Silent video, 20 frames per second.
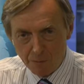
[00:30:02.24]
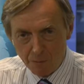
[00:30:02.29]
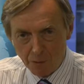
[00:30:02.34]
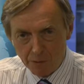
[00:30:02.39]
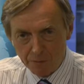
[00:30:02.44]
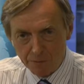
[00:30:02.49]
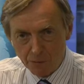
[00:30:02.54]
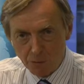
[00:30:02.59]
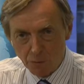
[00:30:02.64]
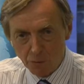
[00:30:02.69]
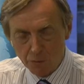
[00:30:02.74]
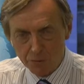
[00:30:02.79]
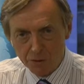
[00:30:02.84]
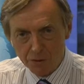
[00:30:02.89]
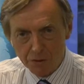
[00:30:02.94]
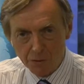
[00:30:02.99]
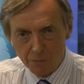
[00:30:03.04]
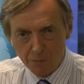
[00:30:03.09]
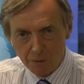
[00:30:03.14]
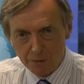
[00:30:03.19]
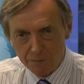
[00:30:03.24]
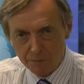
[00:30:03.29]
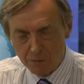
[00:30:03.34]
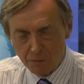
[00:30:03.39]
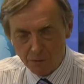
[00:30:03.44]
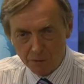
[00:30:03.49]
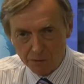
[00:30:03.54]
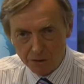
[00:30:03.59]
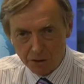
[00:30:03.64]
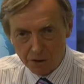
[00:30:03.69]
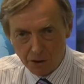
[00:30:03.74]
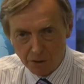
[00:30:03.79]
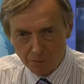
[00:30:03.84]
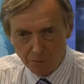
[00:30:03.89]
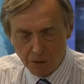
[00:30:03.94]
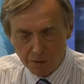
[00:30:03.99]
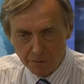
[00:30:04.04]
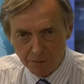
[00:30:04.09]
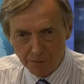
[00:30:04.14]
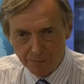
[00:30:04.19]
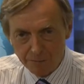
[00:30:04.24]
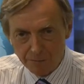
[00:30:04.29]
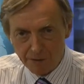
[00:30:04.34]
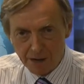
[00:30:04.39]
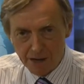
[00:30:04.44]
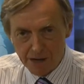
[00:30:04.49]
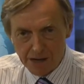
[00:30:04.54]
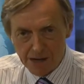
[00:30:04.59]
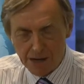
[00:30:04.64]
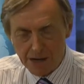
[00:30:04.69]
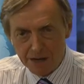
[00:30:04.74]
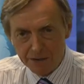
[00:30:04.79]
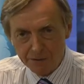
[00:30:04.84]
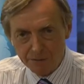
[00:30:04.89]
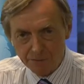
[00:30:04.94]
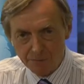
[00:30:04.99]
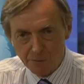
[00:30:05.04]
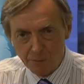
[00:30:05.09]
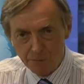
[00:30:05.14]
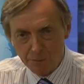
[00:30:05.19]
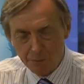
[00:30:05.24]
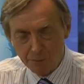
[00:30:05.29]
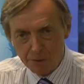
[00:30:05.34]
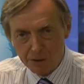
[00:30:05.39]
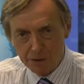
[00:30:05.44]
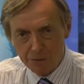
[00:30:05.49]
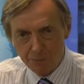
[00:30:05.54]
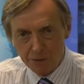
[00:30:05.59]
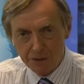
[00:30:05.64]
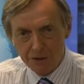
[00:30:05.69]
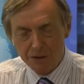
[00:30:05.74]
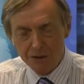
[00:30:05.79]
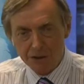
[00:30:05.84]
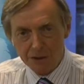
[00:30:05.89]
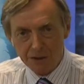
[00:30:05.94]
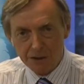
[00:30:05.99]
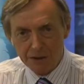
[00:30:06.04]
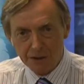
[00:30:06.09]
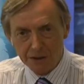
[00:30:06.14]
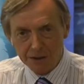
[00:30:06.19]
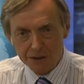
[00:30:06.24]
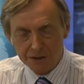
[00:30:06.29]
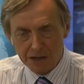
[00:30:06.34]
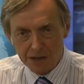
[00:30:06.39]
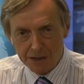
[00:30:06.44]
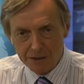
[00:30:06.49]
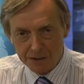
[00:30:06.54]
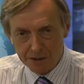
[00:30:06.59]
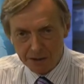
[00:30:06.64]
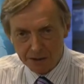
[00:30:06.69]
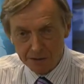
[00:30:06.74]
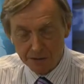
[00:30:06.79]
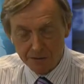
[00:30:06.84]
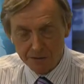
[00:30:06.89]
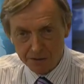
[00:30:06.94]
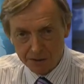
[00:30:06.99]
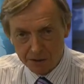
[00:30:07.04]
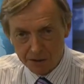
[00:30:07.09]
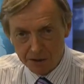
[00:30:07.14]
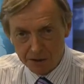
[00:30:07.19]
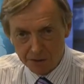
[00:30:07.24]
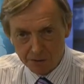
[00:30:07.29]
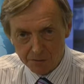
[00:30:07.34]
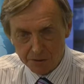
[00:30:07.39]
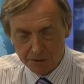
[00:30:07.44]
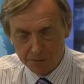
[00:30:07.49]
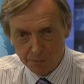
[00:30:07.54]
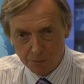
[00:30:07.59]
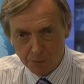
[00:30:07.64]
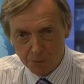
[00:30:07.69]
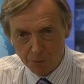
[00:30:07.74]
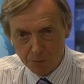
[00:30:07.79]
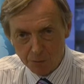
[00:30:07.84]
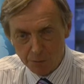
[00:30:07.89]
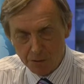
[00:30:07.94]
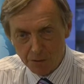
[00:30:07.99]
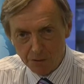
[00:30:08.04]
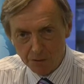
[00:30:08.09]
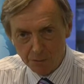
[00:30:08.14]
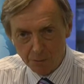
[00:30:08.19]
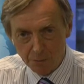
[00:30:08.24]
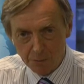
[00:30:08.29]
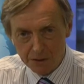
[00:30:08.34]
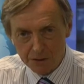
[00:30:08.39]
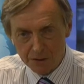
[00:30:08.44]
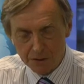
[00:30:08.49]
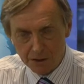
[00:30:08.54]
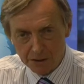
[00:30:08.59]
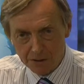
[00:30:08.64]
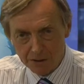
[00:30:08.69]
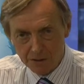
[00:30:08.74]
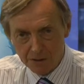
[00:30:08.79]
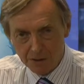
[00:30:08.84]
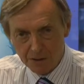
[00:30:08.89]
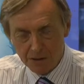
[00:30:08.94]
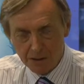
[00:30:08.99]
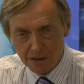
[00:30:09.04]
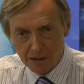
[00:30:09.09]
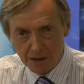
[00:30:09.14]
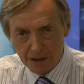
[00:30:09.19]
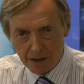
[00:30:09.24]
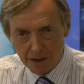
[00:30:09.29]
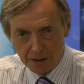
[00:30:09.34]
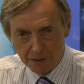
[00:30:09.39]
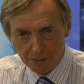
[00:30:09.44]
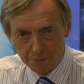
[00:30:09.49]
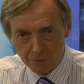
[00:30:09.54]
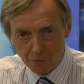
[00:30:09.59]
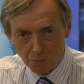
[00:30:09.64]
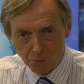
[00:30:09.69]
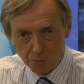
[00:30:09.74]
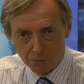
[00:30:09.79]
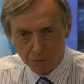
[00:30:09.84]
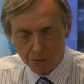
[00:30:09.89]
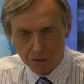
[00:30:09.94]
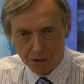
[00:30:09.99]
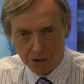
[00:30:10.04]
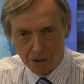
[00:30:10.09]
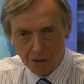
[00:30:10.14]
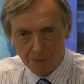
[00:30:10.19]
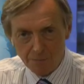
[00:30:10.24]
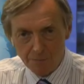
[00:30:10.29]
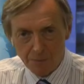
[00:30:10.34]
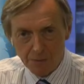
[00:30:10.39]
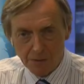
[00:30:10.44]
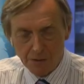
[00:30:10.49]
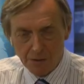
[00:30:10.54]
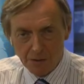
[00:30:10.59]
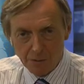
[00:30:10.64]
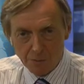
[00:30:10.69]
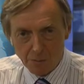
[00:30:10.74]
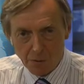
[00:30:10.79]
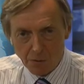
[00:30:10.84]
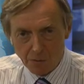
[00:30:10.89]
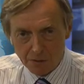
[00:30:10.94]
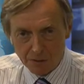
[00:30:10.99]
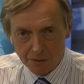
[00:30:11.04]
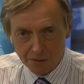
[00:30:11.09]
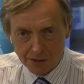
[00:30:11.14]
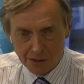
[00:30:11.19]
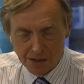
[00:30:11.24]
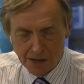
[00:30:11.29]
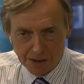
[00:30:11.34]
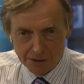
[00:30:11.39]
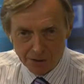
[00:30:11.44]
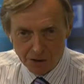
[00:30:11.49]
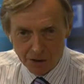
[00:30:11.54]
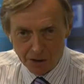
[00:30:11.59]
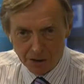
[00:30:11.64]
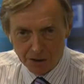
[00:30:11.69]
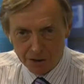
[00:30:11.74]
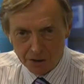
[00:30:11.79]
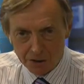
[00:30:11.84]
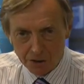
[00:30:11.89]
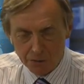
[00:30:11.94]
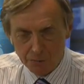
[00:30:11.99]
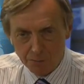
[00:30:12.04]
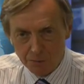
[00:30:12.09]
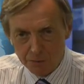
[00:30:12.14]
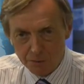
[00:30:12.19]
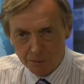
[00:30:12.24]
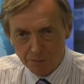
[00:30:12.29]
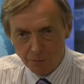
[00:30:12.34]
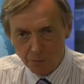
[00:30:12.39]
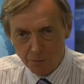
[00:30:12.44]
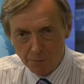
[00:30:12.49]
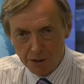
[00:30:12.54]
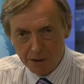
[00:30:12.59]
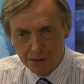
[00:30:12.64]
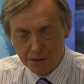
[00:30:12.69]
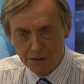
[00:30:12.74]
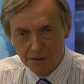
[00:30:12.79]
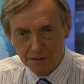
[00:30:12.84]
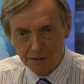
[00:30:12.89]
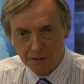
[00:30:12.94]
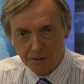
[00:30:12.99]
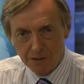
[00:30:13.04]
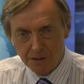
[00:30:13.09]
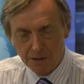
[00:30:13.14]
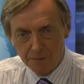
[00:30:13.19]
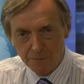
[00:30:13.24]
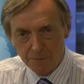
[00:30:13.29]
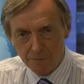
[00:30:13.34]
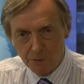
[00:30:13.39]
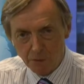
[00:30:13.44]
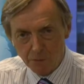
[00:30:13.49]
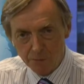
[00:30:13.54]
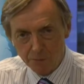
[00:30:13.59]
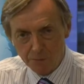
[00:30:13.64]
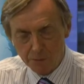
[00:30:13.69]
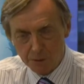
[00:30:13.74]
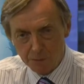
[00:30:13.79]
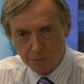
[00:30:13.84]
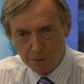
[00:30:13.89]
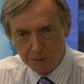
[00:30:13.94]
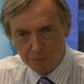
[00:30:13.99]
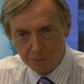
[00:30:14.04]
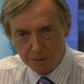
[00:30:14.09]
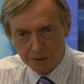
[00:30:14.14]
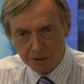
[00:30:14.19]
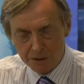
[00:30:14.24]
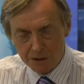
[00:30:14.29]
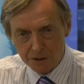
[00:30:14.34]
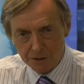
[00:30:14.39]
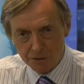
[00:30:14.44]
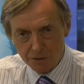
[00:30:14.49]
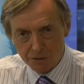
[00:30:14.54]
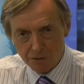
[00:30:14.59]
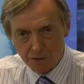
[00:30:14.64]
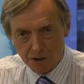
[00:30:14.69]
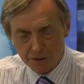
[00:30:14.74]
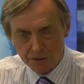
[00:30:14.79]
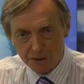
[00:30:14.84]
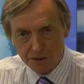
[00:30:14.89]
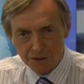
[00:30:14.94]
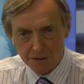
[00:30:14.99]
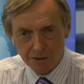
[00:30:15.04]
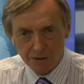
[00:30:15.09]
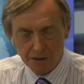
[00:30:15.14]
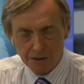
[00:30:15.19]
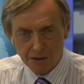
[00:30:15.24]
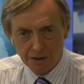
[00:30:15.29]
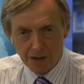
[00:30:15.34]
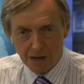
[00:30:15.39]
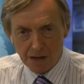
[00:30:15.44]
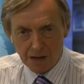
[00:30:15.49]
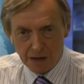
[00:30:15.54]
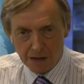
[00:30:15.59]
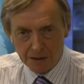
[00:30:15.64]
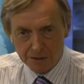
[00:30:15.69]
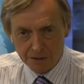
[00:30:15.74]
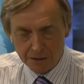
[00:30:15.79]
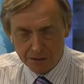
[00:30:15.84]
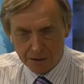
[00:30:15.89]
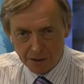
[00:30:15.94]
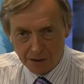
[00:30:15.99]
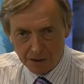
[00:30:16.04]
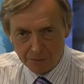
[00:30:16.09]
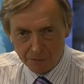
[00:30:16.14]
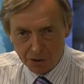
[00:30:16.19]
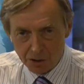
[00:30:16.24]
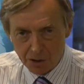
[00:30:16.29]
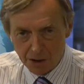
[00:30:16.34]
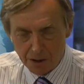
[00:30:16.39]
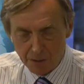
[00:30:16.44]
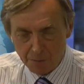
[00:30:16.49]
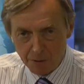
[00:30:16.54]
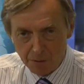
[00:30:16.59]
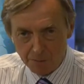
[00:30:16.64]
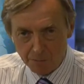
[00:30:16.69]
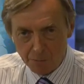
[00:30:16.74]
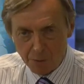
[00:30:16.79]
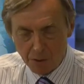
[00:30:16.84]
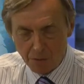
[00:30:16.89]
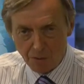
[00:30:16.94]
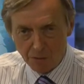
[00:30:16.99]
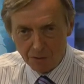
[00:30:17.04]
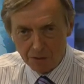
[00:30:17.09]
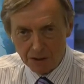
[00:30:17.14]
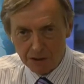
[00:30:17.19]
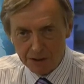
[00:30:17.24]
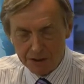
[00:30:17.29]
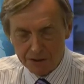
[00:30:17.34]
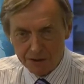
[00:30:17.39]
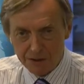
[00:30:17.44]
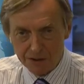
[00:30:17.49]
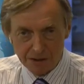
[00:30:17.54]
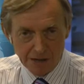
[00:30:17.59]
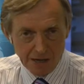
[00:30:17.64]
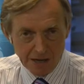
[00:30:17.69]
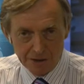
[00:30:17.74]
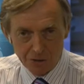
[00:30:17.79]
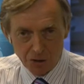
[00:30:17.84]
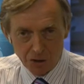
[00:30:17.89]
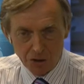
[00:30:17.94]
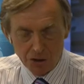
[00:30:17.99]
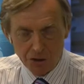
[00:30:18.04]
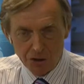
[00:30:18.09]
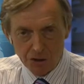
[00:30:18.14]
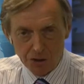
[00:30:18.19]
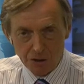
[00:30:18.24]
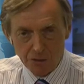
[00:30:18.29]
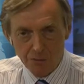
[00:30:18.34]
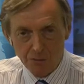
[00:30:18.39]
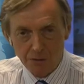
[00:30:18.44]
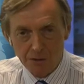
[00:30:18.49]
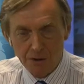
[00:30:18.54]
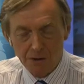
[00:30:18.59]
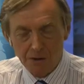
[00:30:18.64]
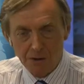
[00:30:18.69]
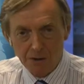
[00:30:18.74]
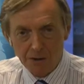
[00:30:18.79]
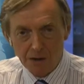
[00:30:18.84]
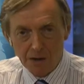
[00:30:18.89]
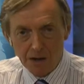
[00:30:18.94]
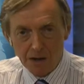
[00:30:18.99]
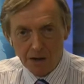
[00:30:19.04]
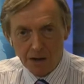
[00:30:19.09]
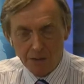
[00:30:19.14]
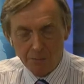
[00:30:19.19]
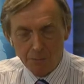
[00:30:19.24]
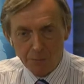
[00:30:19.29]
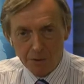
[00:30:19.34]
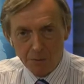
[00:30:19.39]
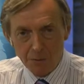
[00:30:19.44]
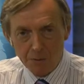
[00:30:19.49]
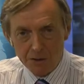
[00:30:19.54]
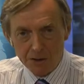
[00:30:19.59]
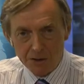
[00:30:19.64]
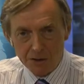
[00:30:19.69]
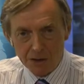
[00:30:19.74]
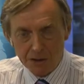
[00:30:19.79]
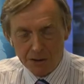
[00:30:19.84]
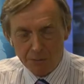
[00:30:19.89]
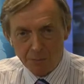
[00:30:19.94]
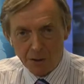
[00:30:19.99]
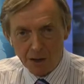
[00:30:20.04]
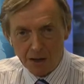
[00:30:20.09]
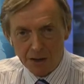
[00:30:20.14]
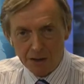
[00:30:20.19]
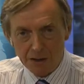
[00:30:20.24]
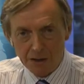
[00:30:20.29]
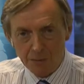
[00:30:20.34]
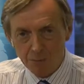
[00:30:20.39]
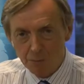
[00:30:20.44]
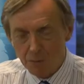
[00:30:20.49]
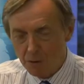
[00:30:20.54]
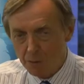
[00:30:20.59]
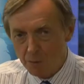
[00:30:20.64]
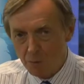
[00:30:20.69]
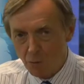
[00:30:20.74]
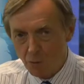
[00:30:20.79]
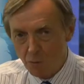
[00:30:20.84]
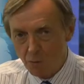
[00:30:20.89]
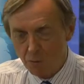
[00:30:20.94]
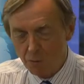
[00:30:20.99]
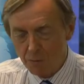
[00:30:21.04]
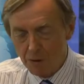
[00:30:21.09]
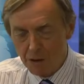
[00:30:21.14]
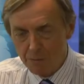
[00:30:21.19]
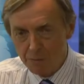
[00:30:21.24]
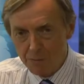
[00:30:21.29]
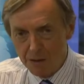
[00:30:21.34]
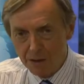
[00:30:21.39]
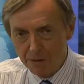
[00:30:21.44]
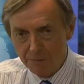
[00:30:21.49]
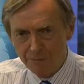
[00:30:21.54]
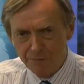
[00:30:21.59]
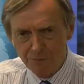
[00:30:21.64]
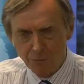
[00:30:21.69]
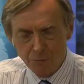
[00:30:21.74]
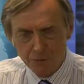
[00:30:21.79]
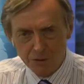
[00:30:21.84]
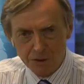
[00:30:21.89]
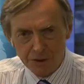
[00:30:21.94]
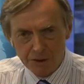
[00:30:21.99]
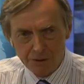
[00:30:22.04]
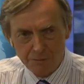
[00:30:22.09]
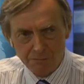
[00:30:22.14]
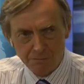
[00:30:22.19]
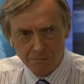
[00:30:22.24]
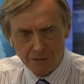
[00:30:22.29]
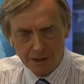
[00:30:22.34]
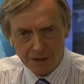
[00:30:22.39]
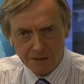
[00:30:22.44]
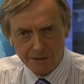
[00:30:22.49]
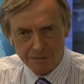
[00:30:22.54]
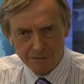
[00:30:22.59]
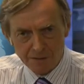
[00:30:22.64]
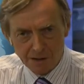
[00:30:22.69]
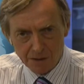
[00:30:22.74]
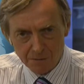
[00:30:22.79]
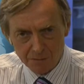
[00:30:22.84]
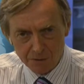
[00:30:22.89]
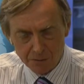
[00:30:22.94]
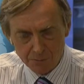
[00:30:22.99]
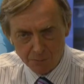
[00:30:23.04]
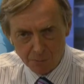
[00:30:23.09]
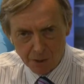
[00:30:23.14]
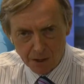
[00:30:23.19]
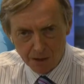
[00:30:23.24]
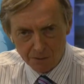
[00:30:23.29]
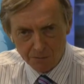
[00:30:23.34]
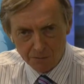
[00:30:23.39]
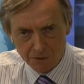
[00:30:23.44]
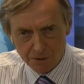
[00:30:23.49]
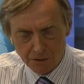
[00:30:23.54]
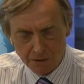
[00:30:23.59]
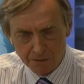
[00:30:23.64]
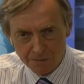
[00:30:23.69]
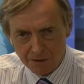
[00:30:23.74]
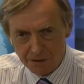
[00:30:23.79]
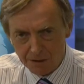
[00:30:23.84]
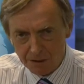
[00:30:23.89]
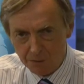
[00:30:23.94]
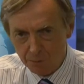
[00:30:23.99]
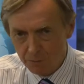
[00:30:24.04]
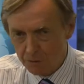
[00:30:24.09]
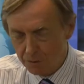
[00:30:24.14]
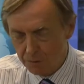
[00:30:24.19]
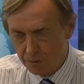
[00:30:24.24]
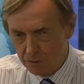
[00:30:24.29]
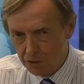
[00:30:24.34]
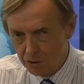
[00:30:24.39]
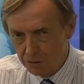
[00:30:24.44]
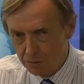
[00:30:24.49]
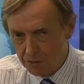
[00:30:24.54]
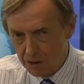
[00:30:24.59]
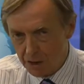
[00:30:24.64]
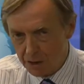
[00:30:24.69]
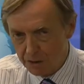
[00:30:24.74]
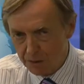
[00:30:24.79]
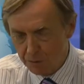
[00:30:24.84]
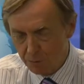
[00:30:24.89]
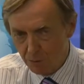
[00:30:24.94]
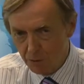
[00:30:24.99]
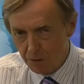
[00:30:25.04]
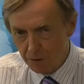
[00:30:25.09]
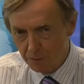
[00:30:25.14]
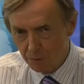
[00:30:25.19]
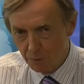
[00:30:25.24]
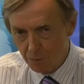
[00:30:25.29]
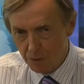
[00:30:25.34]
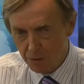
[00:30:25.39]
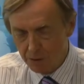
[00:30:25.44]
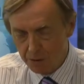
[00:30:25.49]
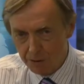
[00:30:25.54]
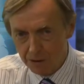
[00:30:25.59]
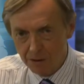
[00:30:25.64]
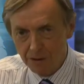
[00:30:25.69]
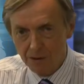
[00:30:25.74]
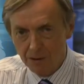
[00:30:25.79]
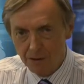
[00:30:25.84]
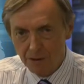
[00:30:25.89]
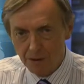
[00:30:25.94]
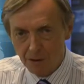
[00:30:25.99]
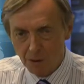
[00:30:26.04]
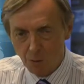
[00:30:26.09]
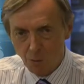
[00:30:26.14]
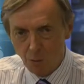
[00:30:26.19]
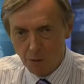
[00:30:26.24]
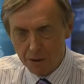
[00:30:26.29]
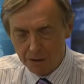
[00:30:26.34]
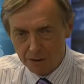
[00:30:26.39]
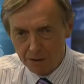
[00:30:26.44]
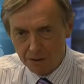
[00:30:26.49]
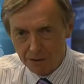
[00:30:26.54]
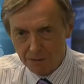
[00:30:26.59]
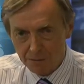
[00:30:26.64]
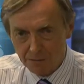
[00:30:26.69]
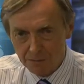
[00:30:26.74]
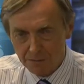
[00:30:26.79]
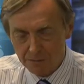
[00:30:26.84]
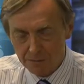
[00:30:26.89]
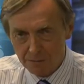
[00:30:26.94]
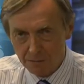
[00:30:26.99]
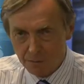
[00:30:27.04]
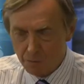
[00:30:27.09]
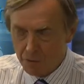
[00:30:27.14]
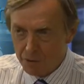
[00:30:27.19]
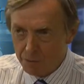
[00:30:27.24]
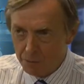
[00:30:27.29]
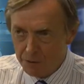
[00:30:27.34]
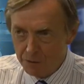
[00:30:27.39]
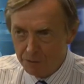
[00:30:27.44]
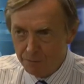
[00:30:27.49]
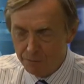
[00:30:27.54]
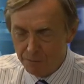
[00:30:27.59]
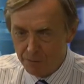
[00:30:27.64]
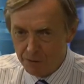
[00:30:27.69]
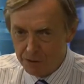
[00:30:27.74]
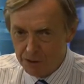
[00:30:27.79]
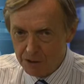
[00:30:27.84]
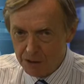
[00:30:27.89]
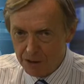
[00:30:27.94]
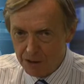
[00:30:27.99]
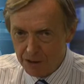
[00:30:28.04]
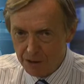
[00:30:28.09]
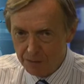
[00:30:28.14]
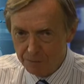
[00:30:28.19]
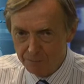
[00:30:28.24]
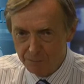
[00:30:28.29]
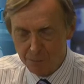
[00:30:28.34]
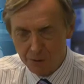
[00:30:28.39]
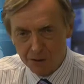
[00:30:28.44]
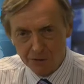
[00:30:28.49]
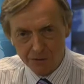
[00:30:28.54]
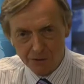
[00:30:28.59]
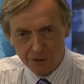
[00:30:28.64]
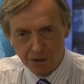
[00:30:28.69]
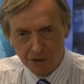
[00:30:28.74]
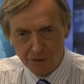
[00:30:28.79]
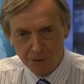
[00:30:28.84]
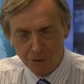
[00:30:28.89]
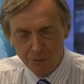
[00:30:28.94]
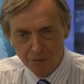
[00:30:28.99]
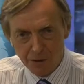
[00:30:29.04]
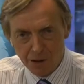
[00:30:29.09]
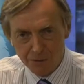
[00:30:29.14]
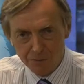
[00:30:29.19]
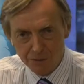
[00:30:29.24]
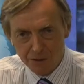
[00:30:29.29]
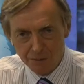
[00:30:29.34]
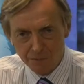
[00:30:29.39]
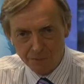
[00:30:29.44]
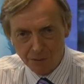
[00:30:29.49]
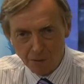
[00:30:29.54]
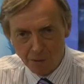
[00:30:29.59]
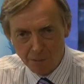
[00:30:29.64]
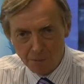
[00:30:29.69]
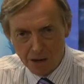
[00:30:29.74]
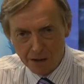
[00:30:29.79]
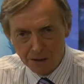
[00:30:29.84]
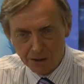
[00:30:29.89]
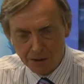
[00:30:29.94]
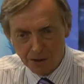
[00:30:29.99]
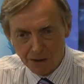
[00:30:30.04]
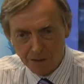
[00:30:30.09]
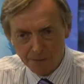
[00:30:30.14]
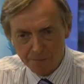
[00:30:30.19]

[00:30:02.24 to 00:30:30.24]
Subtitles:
of course, that we've got Rona Fairhead from the BBC attending the secretive Bilderberg meeting. And, of course, Marcus Agius, who was formerly involved with the BBC Trust and chairman of Barclays, as you do. BBC paying him a mere £48,000. I think it was for 2 days work a week. It might have been for a year, but who knows if you're a banker.